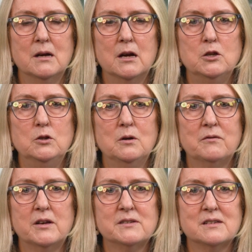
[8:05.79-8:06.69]
at
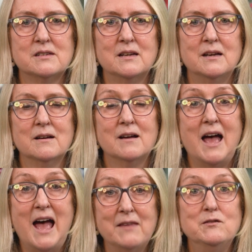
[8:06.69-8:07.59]
university
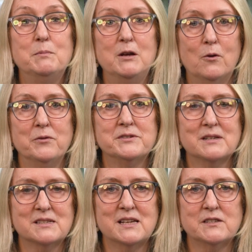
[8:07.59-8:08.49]
and beyond
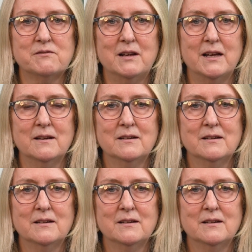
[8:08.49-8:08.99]
successfully.